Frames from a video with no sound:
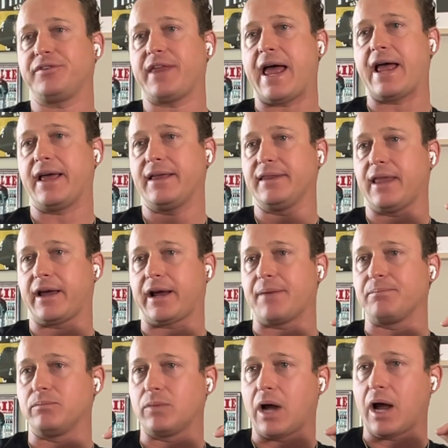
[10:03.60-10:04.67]
for that, and like
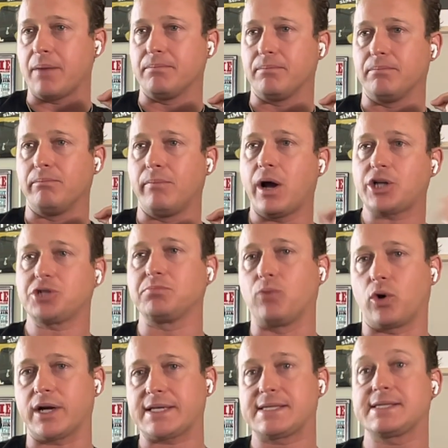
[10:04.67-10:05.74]
I'm much
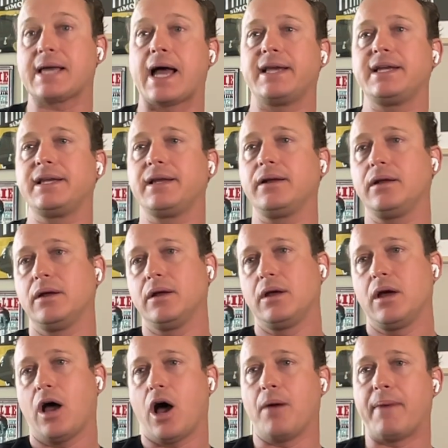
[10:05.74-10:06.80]
more excited
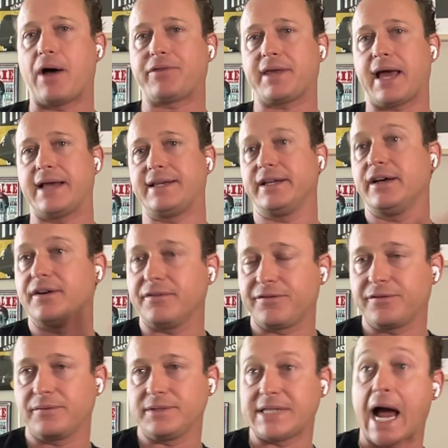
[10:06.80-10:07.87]
about the idea
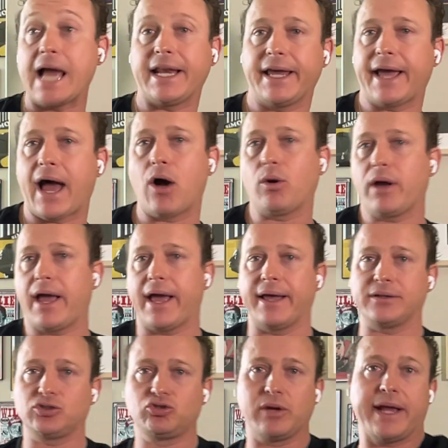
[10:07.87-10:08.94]
of dining out
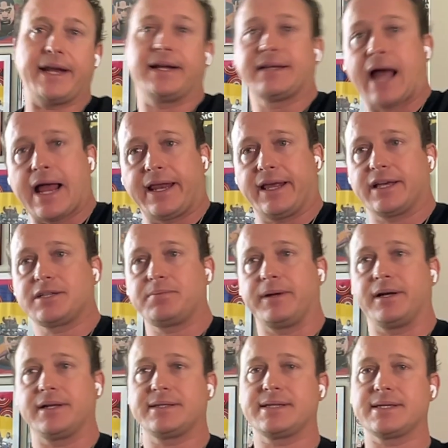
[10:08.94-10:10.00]
and creating dining
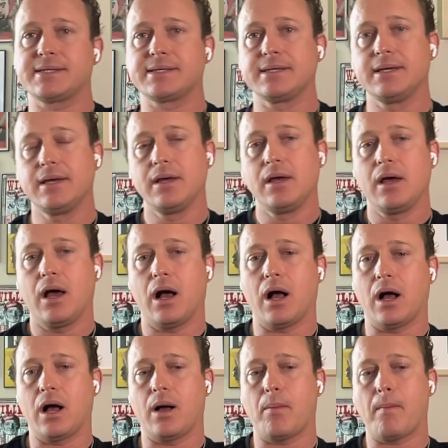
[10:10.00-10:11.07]
experiences.
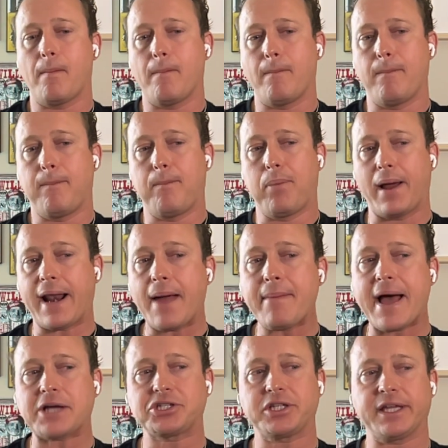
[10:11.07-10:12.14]
Um, but I'm
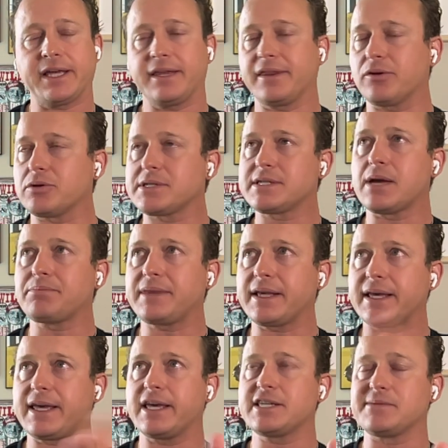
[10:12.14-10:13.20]
actually there was
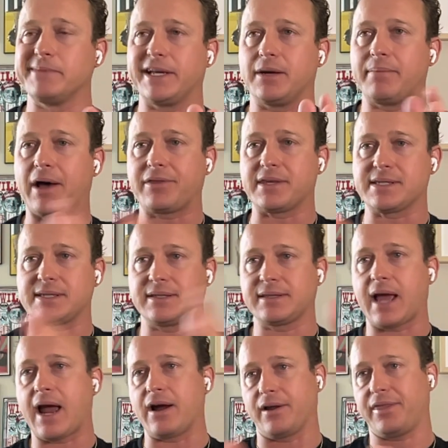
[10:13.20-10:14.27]
something kismet about this
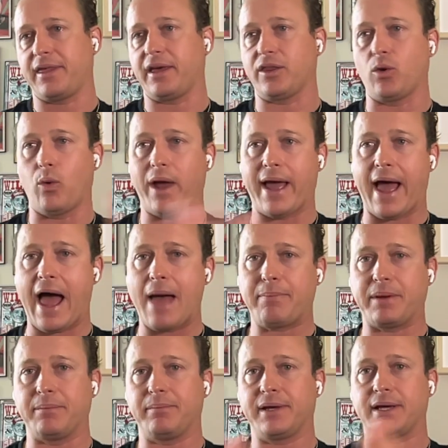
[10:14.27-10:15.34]
entire thing the way it
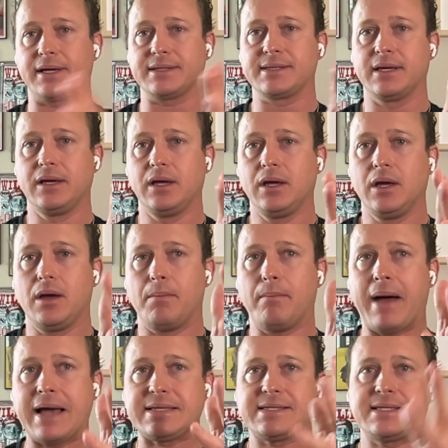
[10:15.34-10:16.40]
happened because
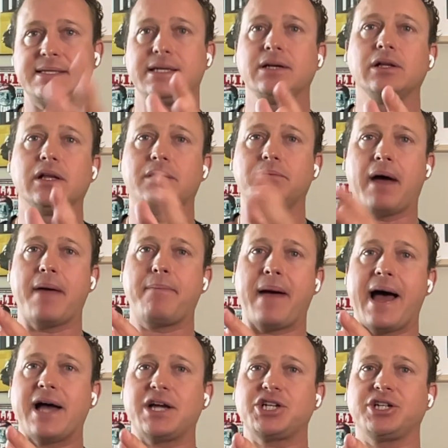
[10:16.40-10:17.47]
my zeal and my
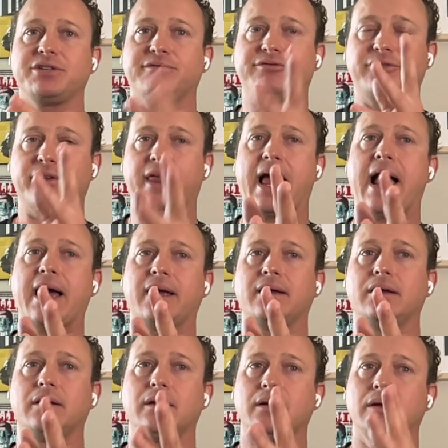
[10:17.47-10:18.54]
passion for that